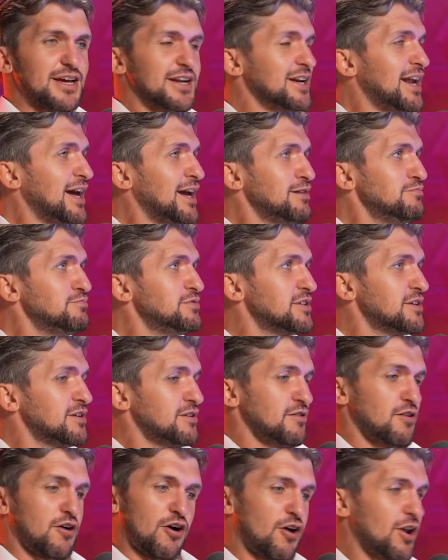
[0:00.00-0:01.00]
names,
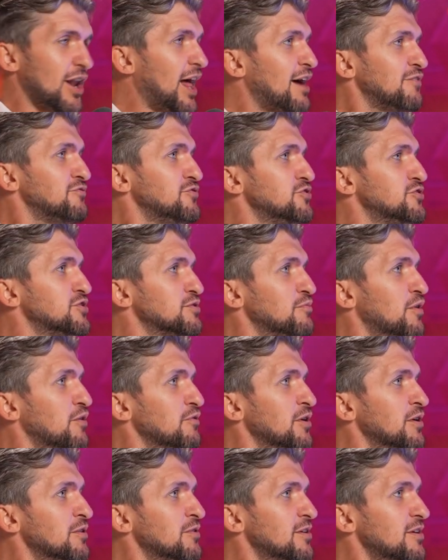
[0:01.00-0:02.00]
I'll have you
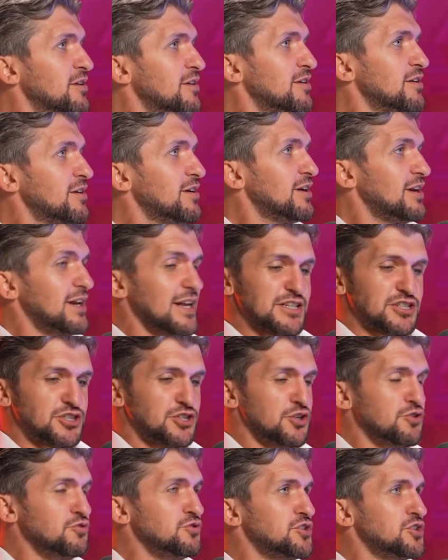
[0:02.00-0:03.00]
tomorrow. Let's
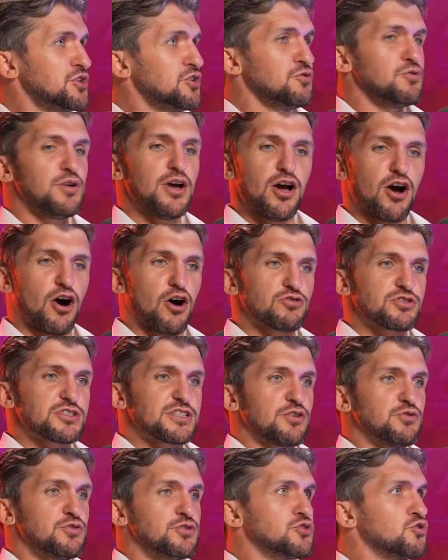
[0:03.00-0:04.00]
use you. I'll
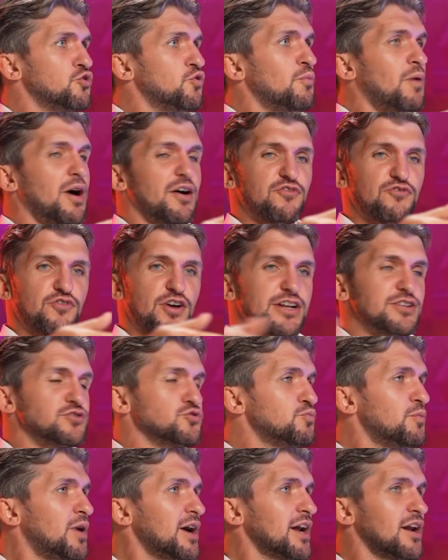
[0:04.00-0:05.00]
sell you to all my friends,
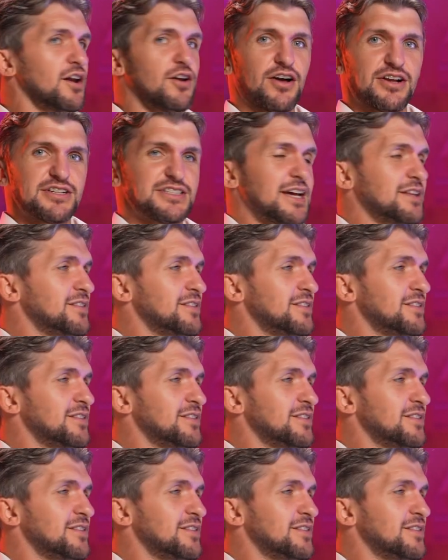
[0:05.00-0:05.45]
all my clients